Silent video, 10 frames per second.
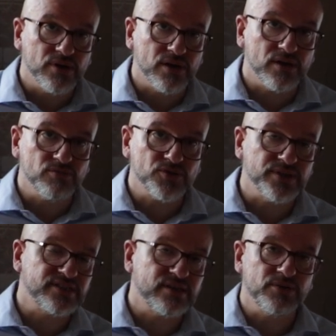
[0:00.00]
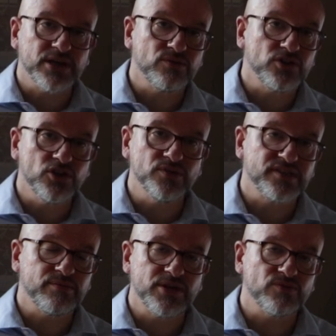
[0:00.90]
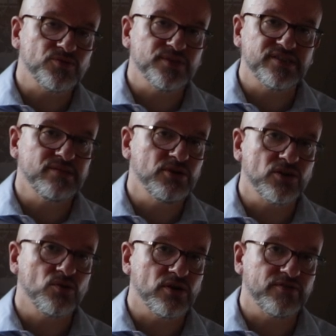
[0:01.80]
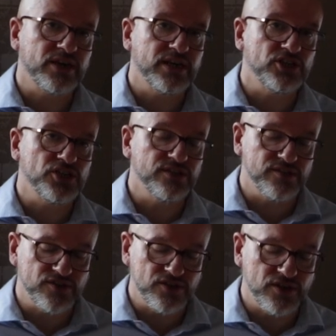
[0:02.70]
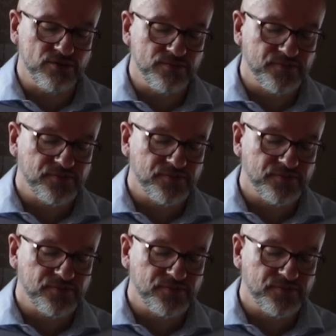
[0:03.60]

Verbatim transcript: uh, between someone else, you and someone else with similar qualifications as you.